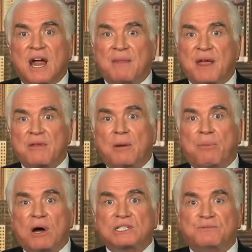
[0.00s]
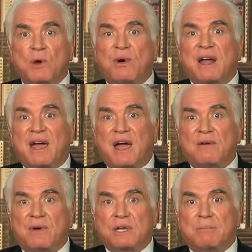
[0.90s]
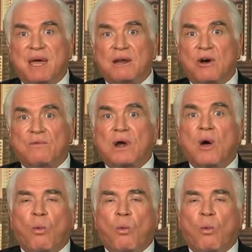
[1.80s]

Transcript: And the other parts, if you want to have a debate over it,